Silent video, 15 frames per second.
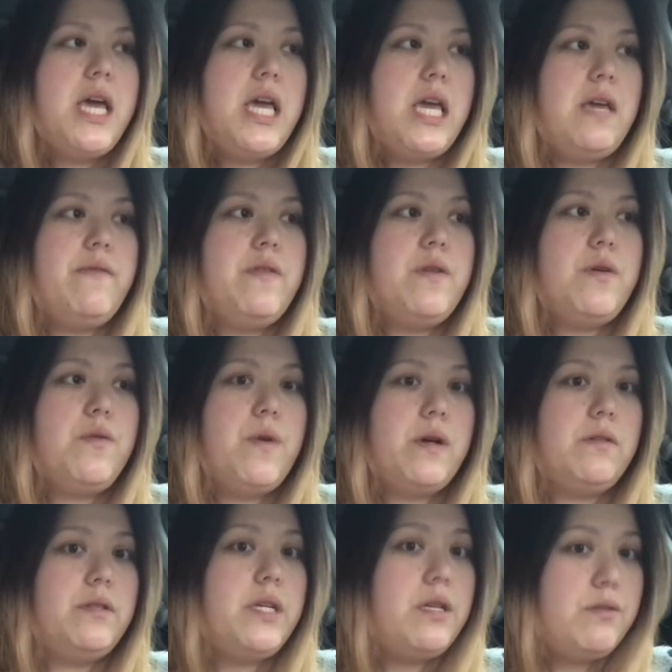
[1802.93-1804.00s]
even though the
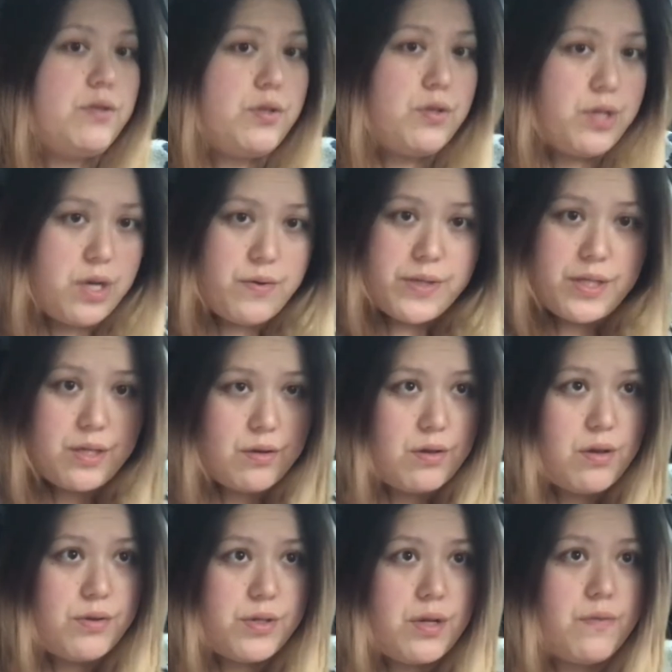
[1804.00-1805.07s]
regular dental studio is still
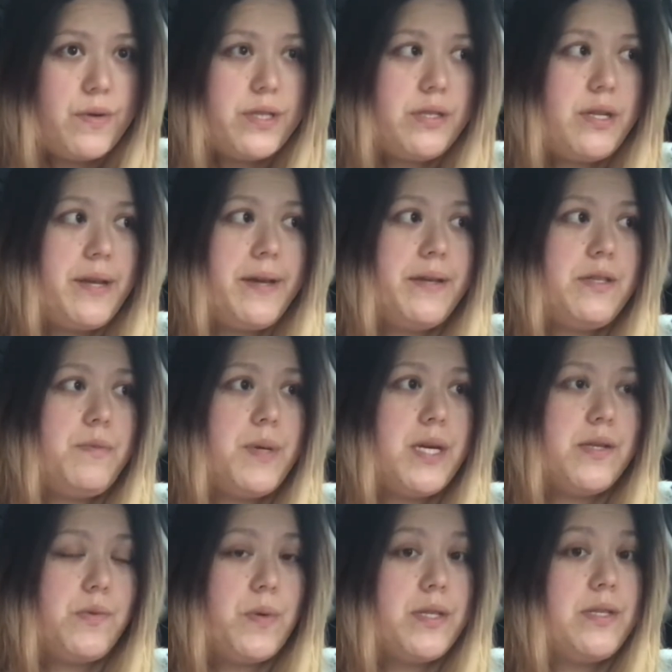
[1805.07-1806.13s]
closed on Wednesdays
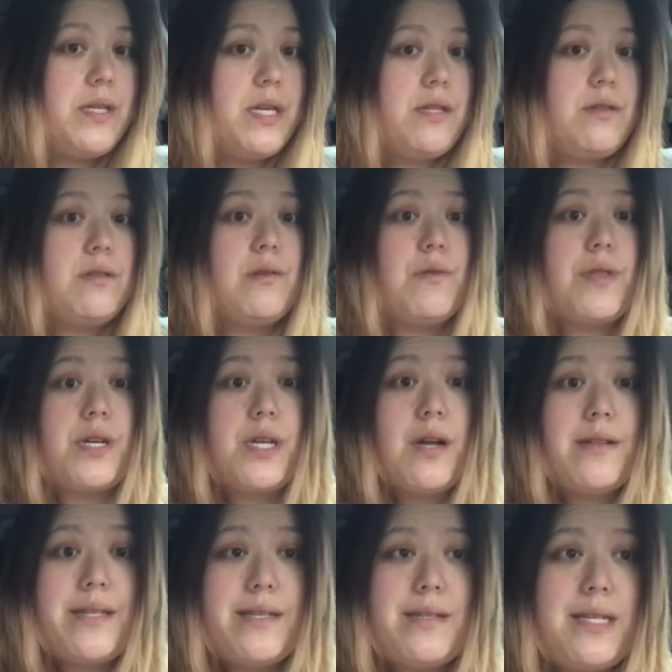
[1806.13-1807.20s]
because Wednesdays is the
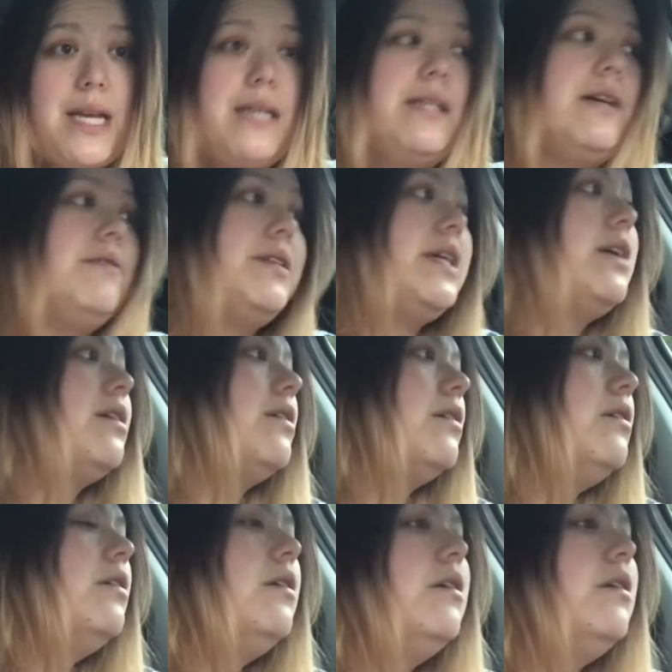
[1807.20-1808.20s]
orthodontist day down here,